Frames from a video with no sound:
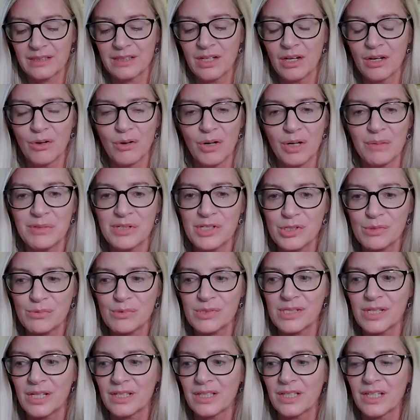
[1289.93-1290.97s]
No, I mean, she
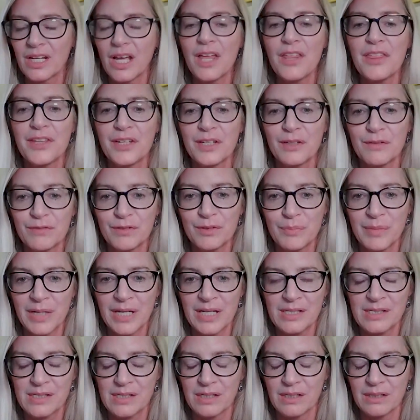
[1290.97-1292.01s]
was on nothing for
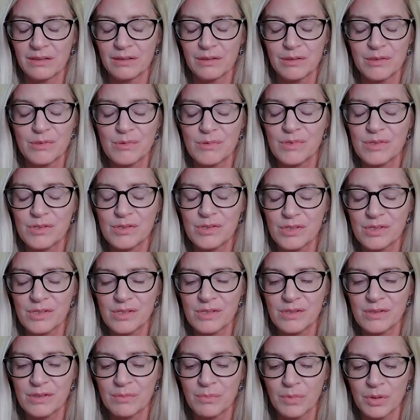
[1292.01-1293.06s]
mast cell. This was
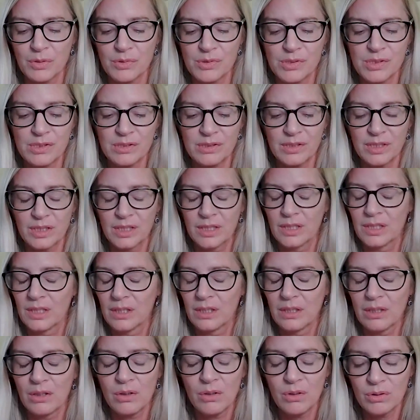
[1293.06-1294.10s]
just the most
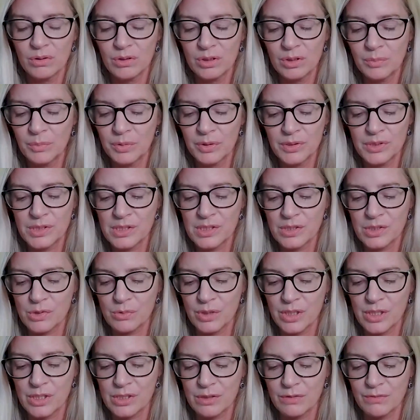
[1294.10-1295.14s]
horrible
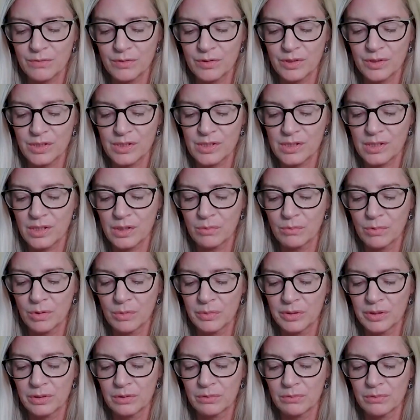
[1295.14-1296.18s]
situation for this young
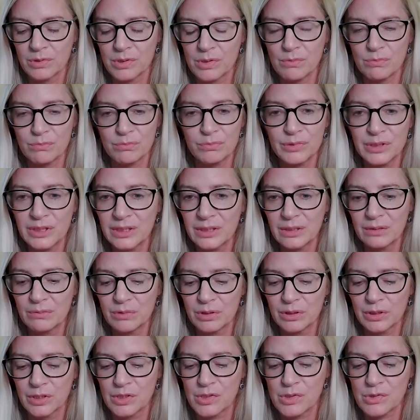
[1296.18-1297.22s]
woman who was really,
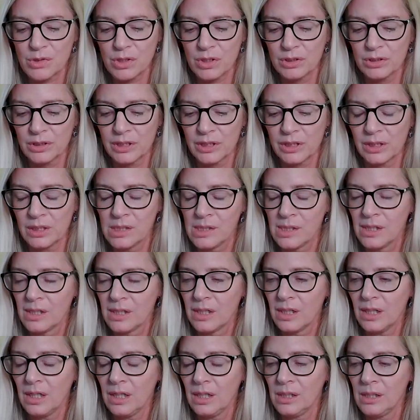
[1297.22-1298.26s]
really struggling.
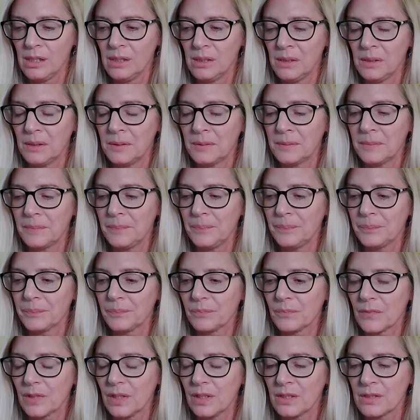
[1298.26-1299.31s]
And
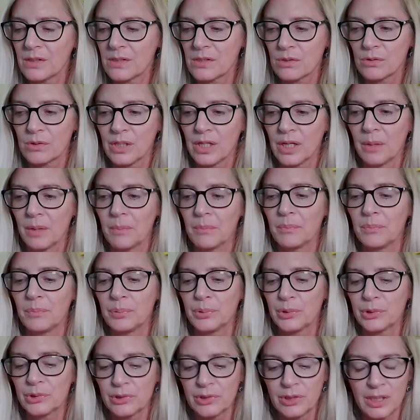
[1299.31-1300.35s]
so,
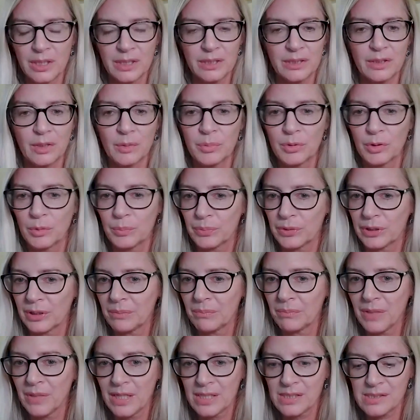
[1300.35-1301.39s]
put her on
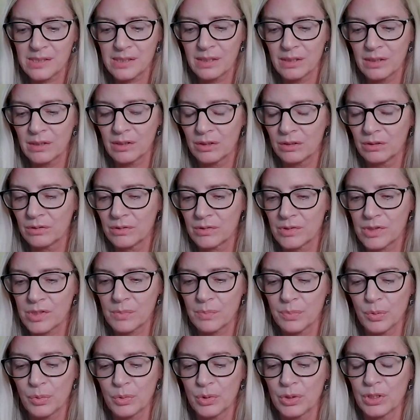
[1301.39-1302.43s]
appropriate mast cell
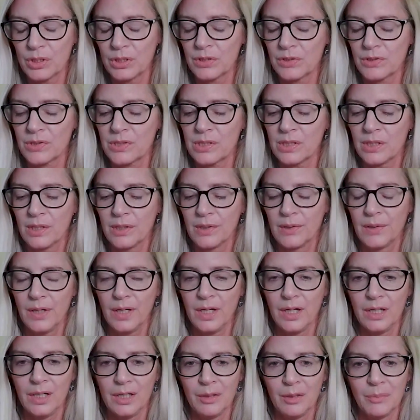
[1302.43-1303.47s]
support,
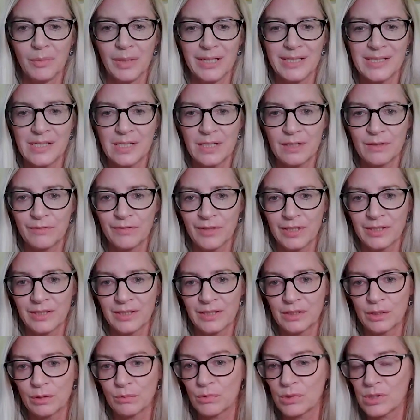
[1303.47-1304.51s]
identified
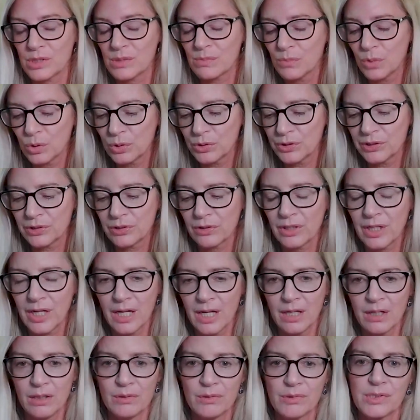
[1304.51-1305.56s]
that there was mold in her
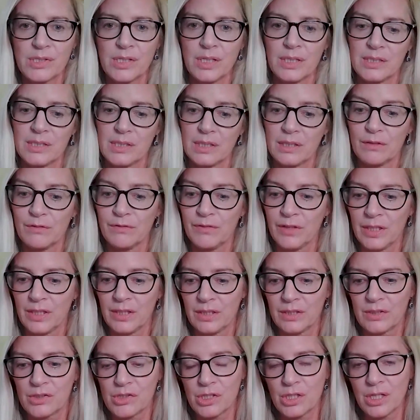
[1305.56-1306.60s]
house, identified
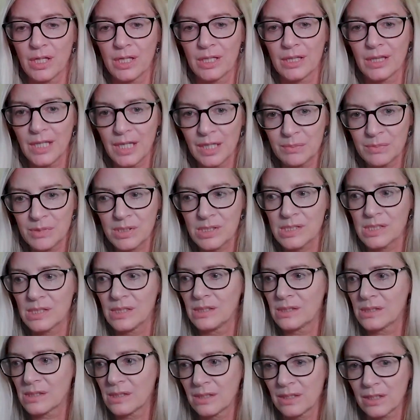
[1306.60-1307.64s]
that she had Lyme
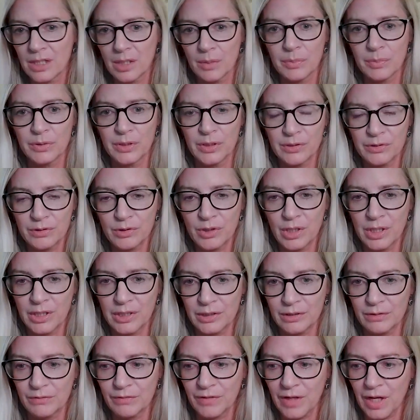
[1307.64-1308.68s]
disease and a couple other
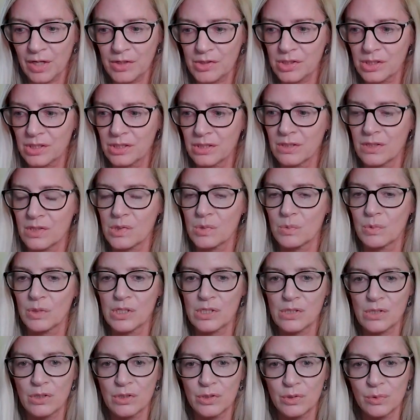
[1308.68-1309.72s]
chronic infections. We
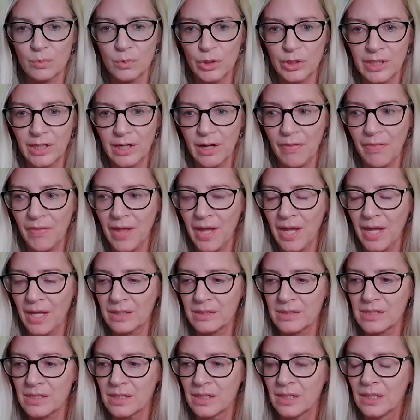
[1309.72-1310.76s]
started working on
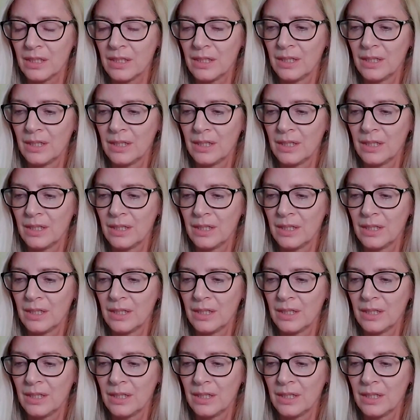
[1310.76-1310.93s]
that.